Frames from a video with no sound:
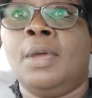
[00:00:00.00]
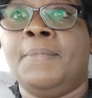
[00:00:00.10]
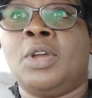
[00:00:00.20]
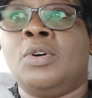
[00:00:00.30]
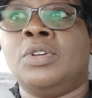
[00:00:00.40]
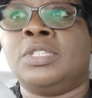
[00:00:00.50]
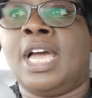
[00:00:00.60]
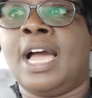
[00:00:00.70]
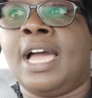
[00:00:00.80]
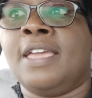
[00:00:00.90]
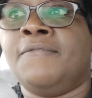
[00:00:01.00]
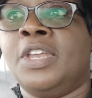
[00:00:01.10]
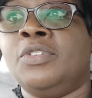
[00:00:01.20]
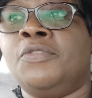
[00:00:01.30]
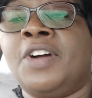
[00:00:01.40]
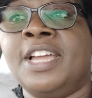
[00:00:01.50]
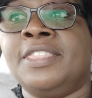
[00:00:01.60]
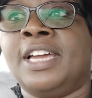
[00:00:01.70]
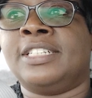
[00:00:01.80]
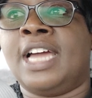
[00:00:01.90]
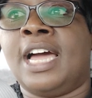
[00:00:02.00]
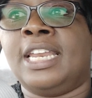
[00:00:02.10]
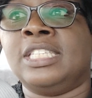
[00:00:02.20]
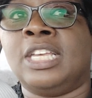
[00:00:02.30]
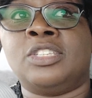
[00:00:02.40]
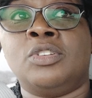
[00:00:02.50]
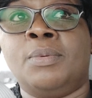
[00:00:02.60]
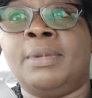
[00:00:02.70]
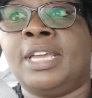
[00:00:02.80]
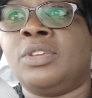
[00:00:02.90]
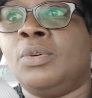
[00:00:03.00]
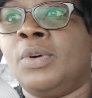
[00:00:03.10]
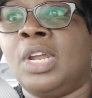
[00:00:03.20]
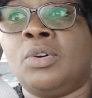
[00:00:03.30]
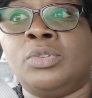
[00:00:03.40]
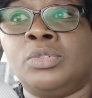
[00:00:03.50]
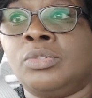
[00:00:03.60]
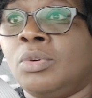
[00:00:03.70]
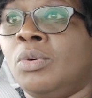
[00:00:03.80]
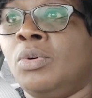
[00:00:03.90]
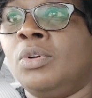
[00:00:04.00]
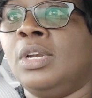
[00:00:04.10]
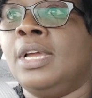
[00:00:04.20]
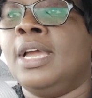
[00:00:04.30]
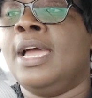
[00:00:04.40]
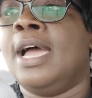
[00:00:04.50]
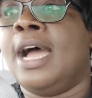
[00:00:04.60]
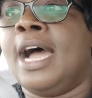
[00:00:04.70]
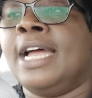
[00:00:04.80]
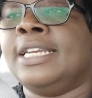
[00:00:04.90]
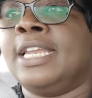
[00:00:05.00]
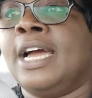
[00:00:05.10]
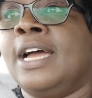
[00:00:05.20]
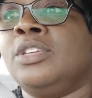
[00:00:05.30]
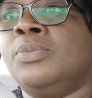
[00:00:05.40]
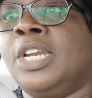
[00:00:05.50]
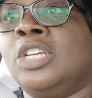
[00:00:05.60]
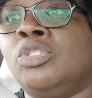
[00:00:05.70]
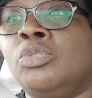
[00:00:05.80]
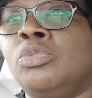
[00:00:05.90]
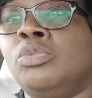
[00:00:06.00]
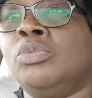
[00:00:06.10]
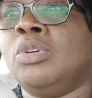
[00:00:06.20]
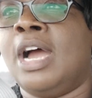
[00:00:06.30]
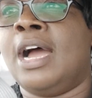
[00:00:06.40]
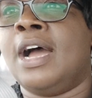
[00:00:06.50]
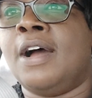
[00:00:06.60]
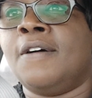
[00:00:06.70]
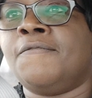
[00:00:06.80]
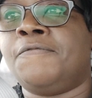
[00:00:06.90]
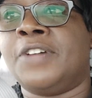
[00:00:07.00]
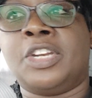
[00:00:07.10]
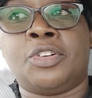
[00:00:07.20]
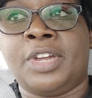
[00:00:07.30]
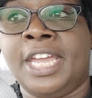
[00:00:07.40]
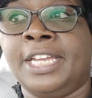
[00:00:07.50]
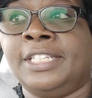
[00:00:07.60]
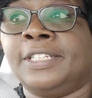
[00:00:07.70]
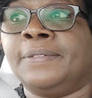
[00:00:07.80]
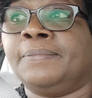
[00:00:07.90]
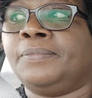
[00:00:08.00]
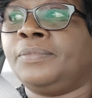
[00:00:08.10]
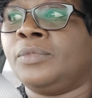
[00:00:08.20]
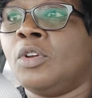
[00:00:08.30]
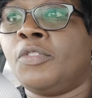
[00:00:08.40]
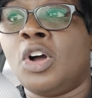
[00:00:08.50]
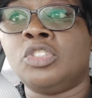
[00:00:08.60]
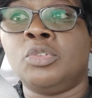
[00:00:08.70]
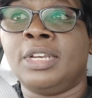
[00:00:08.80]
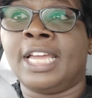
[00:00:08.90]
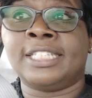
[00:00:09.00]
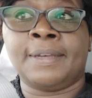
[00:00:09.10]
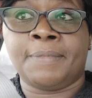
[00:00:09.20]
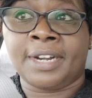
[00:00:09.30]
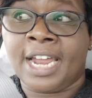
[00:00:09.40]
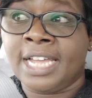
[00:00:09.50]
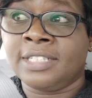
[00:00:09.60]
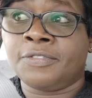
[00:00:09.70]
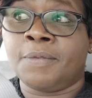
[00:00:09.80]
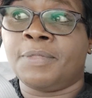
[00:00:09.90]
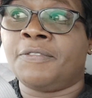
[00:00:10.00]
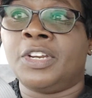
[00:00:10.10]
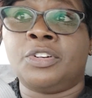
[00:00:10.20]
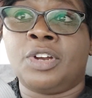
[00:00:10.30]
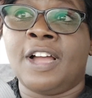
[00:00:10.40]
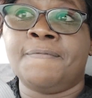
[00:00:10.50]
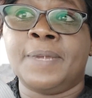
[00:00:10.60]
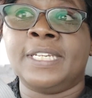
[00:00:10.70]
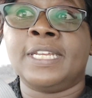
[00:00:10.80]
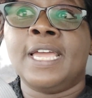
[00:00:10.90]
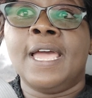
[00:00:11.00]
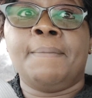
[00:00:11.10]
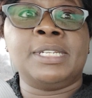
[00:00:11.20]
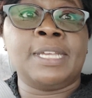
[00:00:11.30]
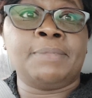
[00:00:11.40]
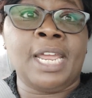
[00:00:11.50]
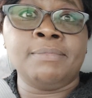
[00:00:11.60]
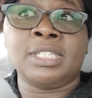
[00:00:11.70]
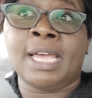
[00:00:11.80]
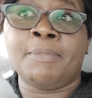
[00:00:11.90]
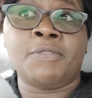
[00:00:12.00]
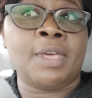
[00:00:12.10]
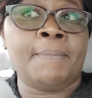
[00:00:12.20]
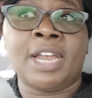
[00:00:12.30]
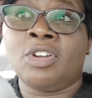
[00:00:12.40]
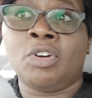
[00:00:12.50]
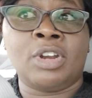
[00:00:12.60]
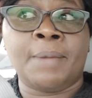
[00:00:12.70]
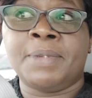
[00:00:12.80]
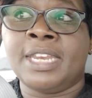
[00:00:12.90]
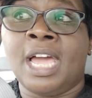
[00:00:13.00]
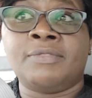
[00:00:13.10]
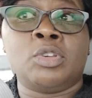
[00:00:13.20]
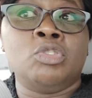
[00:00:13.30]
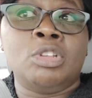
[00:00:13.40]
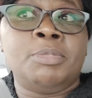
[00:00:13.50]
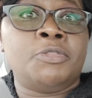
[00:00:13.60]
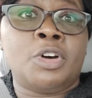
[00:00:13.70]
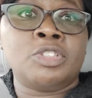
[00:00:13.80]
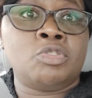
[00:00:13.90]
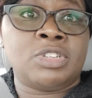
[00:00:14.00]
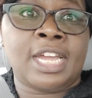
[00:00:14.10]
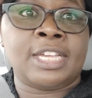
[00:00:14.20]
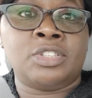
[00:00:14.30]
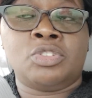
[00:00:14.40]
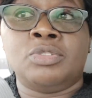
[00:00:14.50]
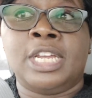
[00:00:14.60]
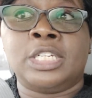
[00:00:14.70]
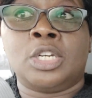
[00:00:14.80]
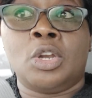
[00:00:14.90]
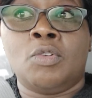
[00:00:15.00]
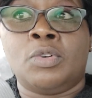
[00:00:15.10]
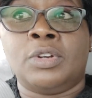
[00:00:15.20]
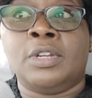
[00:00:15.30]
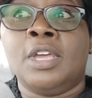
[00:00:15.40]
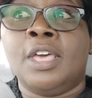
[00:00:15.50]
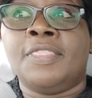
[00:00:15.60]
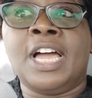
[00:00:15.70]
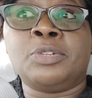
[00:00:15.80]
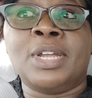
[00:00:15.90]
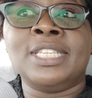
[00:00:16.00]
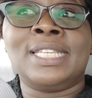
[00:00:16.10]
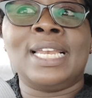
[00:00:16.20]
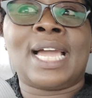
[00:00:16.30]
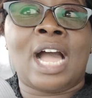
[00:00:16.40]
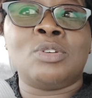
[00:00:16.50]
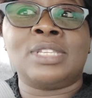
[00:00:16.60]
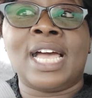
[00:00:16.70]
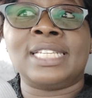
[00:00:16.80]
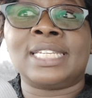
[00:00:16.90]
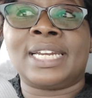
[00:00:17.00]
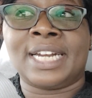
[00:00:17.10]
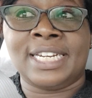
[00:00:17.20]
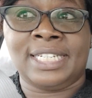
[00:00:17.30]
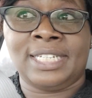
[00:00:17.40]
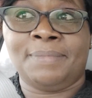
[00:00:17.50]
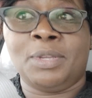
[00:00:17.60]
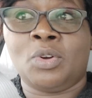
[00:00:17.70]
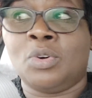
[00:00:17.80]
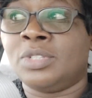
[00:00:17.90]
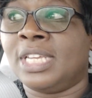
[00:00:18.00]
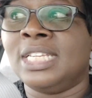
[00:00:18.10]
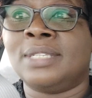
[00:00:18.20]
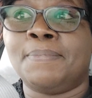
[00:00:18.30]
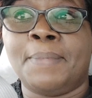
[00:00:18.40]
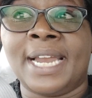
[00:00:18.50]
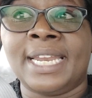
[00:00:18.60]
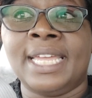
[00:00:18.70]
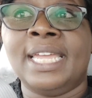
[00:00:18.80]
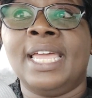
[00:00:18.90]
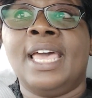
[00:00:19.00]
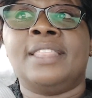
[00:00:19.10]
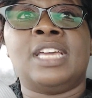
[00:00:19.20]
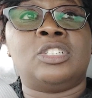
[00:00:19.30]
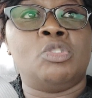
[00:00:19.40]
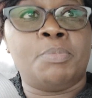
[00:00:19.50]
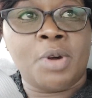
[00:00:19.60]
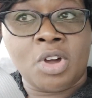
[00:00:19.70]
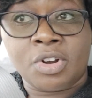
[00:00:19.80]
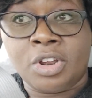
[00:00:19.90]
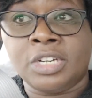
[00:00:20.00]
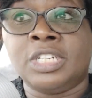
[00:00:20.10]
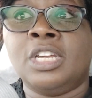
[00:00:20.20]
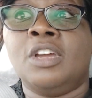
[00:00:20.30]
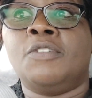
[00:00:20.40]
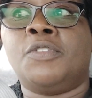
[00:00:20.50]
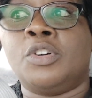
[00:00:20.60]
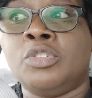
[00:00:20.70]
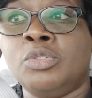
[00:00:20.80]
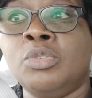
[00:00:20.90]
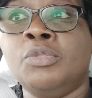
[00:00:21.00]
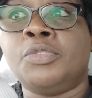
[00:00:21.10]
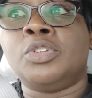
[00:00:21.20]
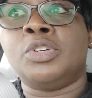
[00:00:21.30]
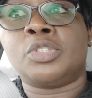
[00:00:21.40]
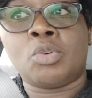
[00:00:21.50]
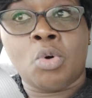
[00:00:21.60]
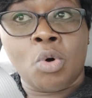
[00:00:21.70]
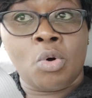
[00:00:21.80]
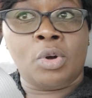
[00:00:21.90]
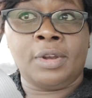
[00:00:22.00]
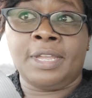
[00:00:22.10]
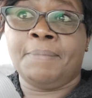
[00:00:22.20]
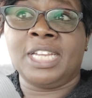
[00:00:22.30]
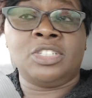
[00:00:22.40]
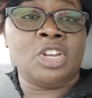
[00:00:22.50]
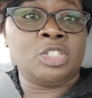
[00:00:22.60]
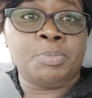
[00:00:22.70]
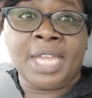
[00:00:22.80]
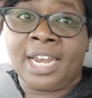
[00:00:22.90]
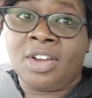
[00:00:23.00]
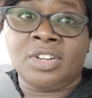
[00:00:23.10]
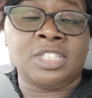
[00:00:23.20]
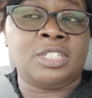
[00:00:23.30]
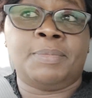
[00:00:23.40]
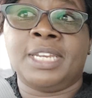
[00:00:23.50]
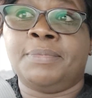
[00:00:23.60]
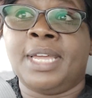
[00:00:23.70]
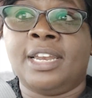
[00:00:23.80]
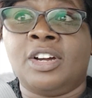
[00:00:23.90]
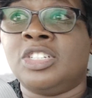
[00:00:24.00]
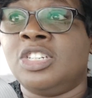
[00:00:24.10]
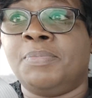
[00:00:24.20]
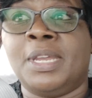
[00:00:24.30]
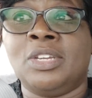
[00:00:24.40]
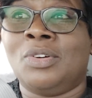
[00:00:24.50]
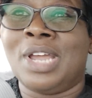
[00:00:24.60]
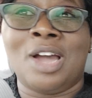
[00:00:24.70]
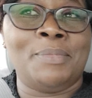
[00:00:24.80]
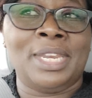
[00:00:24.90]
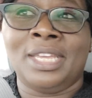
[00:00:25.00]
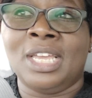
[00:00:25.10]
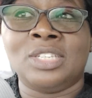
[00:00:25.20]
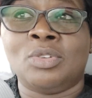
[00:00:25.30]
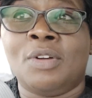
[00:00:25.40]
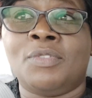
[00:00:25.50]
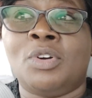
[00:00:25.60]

because uh, even you find that uh, let's assume like you want to go to school and uh, you want to do uh, federal aid of course you'll get some grants from the federal government but sometimes some of them are not going to be enough so you'll be forced to take a student loan that one still counts as credit because it's money that you borrowed for you, for your school. It might not be a lot, it might be a lot, depending on how many years you have